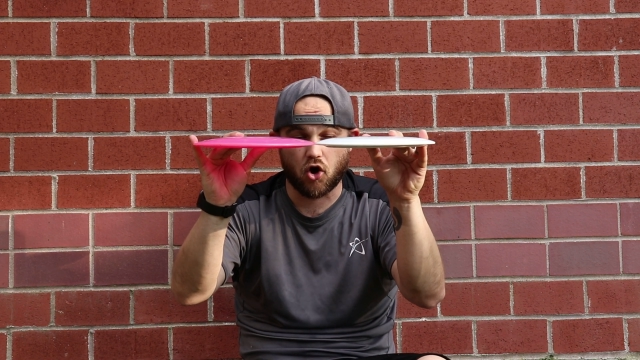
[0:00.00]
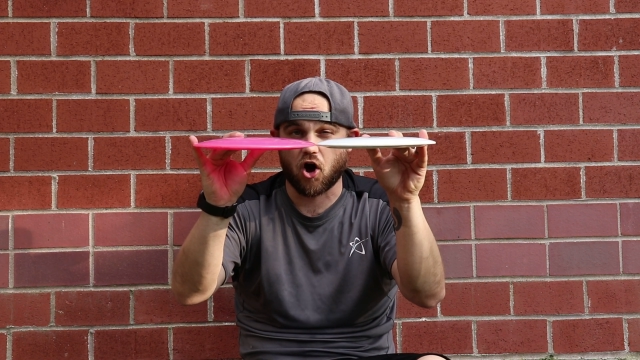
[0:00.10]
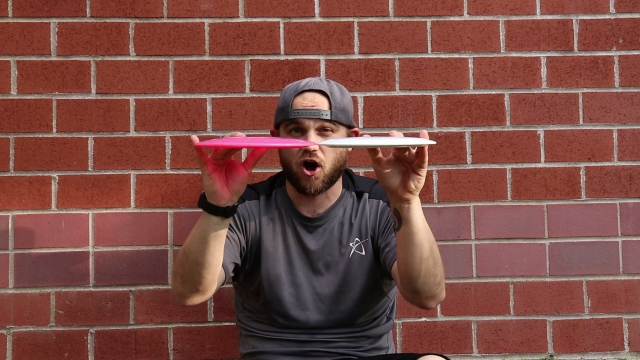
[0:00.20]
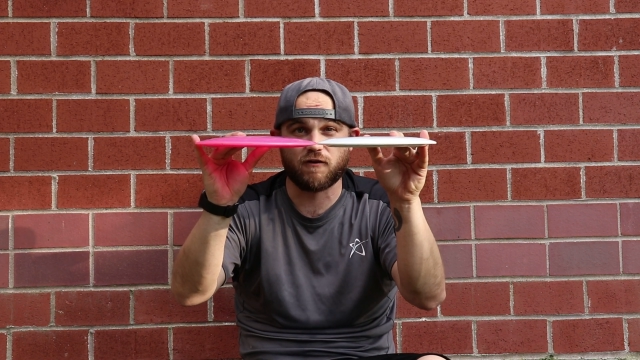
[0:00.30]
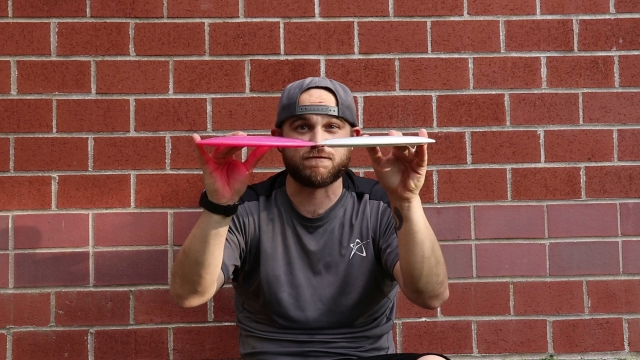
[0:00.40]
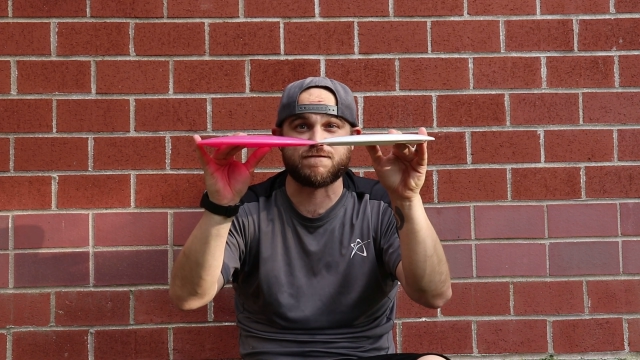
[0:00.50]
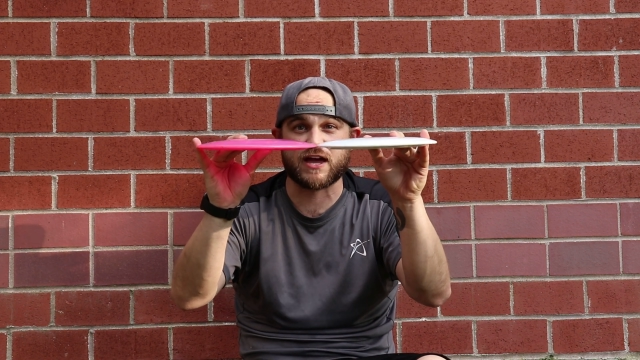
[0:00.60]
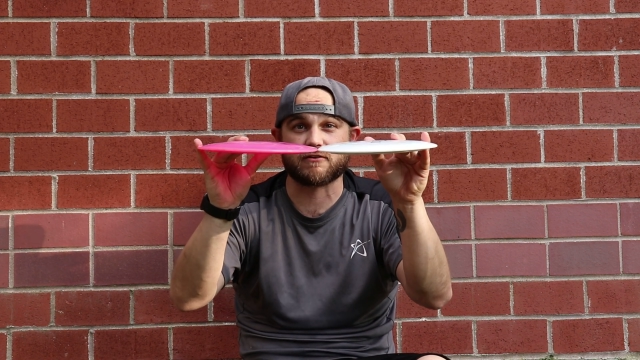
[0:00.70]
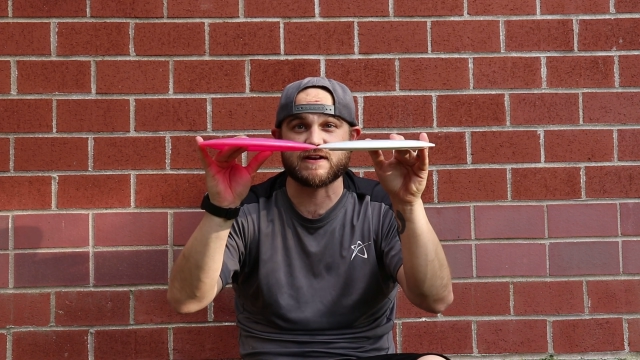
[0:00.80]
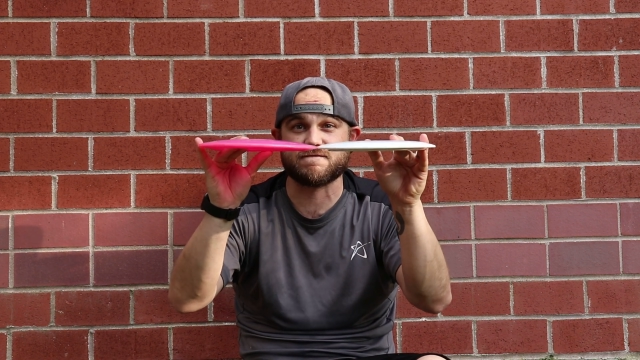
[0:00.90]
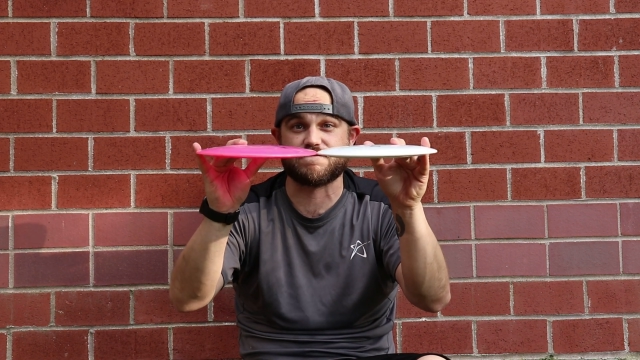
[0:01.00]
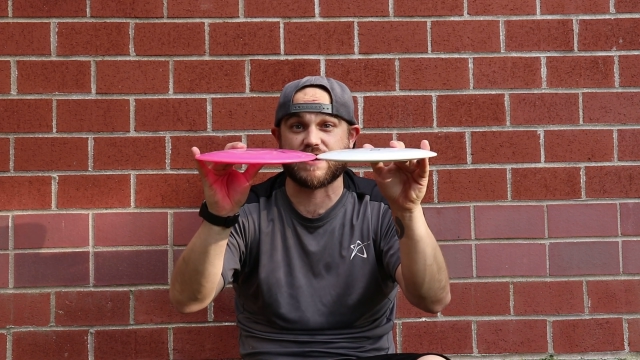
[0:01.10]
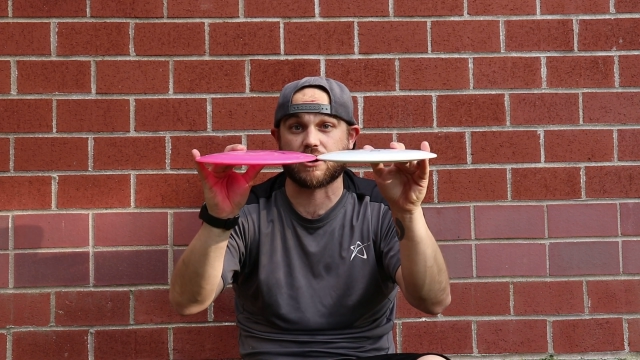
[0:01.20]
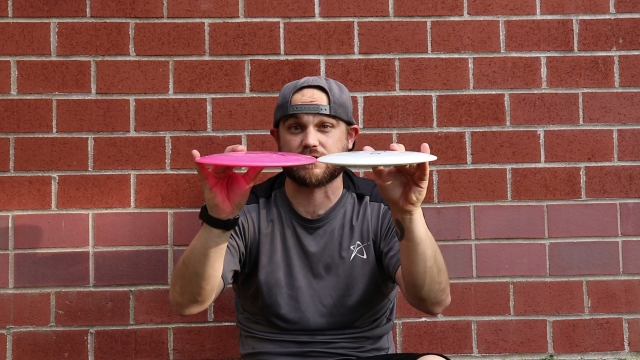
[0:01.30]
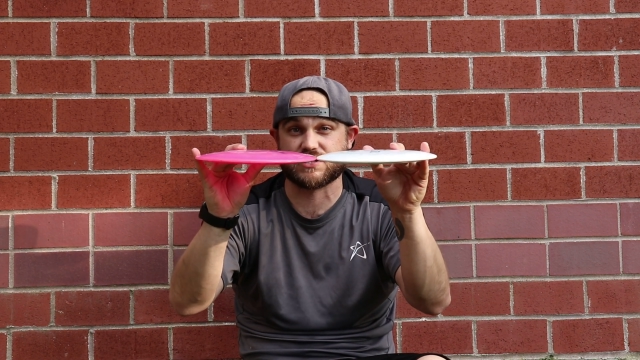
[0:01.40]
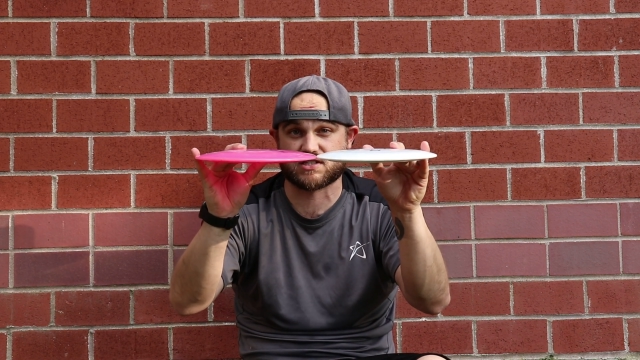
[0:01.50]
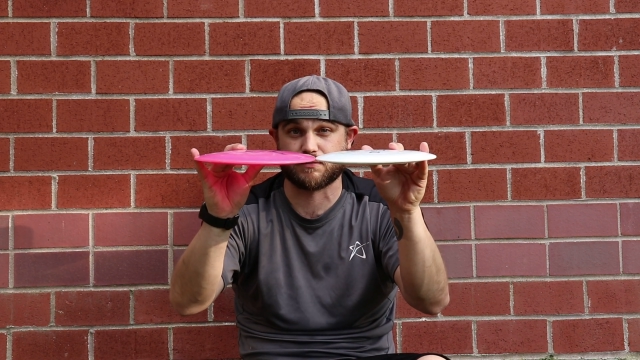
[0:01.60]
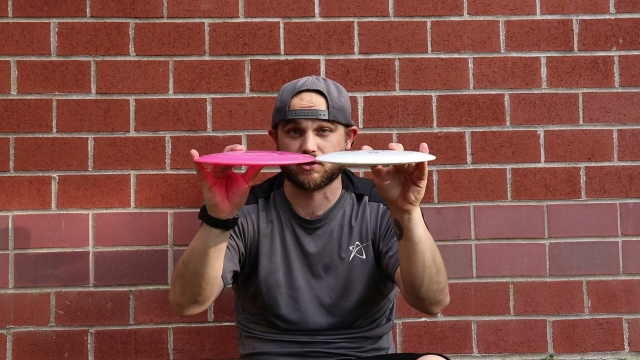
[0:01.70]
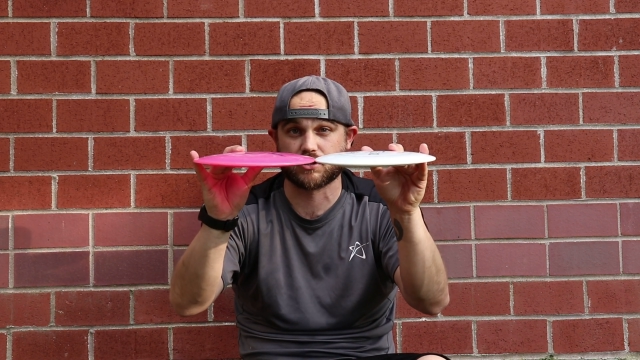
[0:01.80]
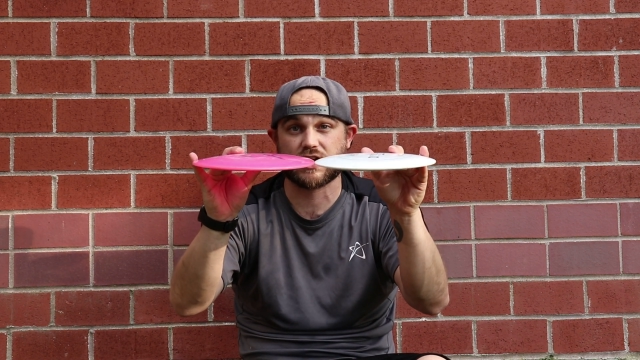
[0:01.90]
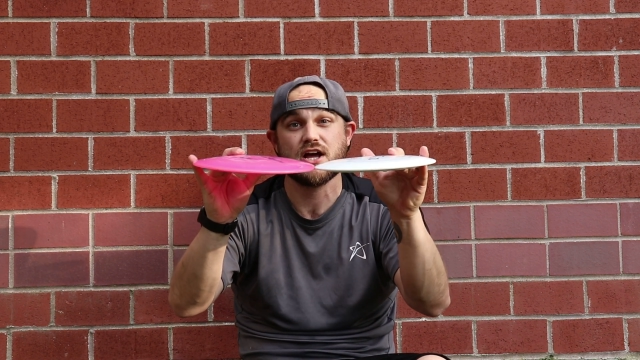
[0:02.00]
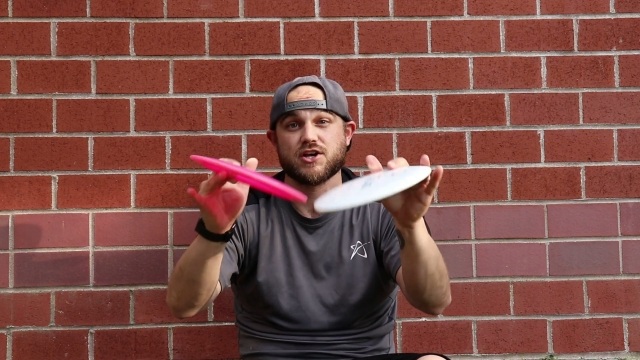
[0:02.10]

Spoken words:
all very, very similar.